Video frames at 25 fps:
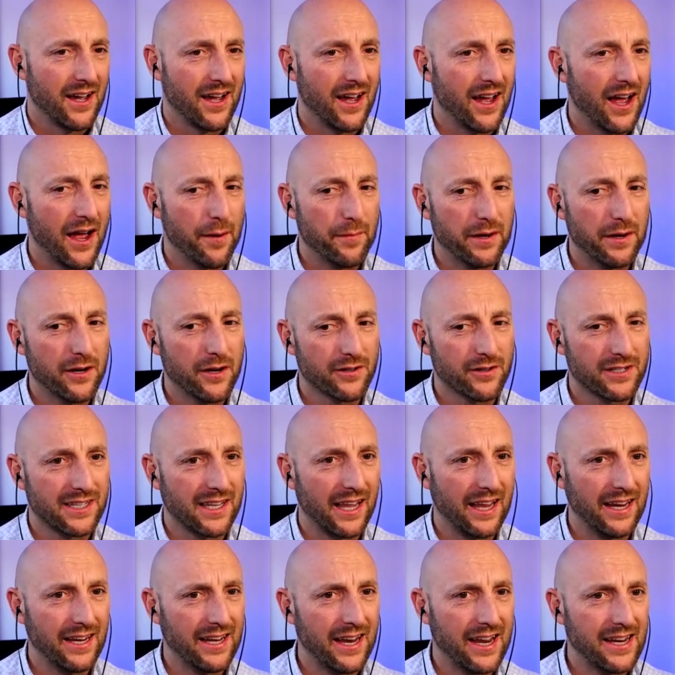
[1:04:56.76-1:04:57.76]
was
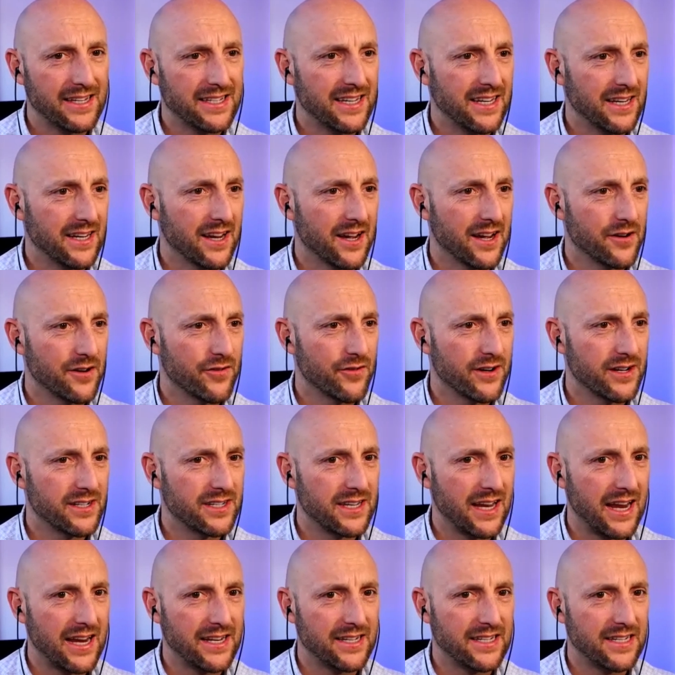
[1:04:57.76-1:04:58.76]
late 1800s,
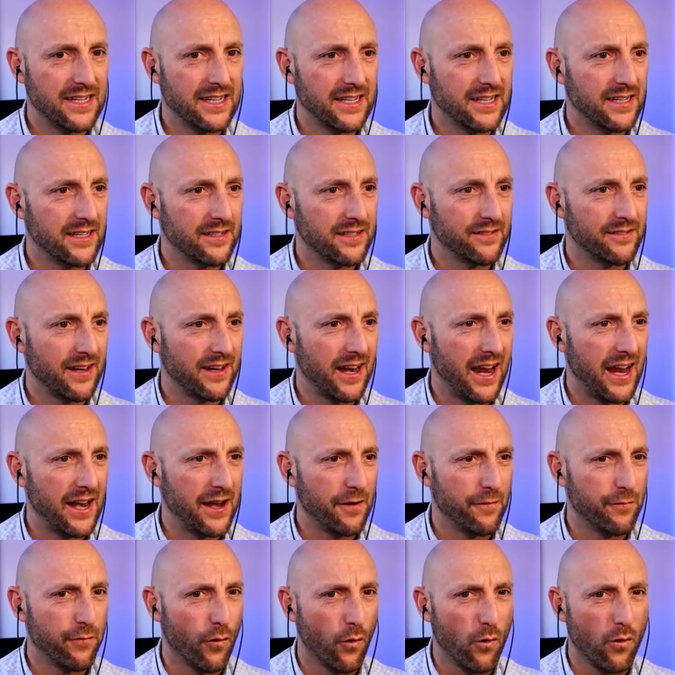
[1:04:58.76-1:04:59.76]

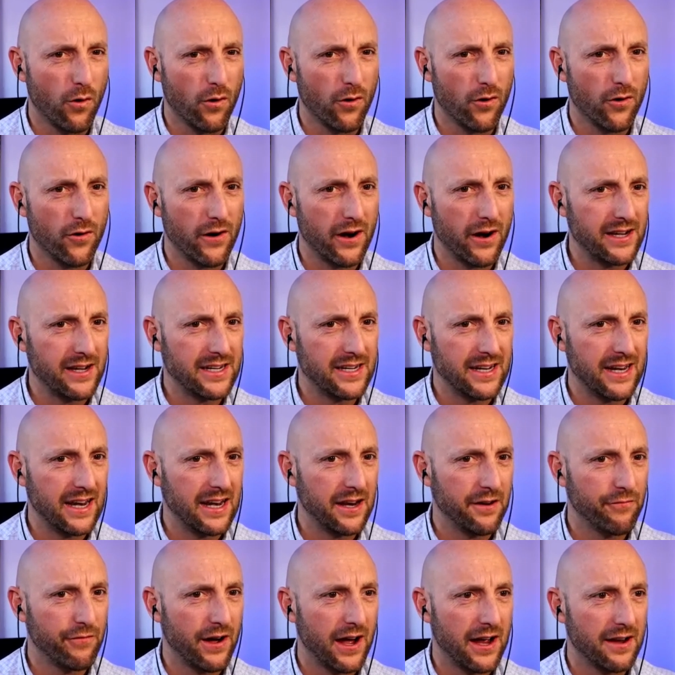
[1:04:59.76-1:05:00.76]
1884,
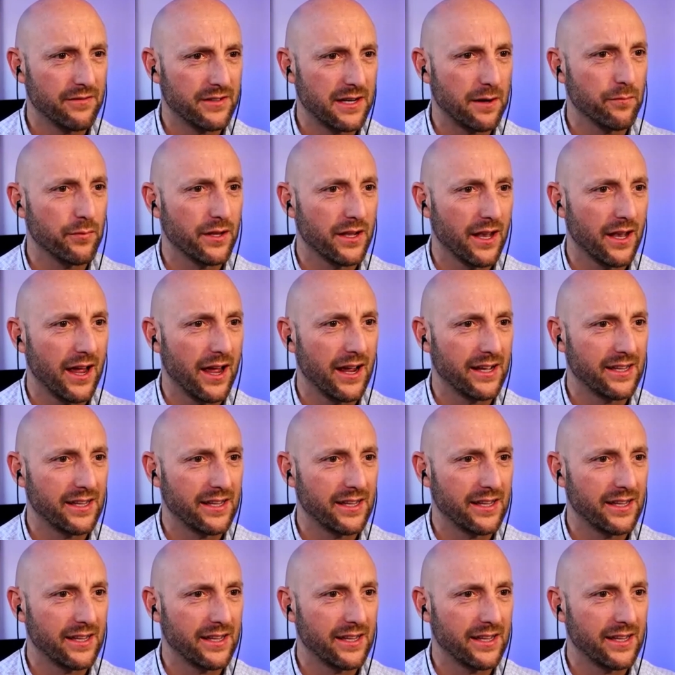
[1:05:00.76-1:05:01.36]
1885, something like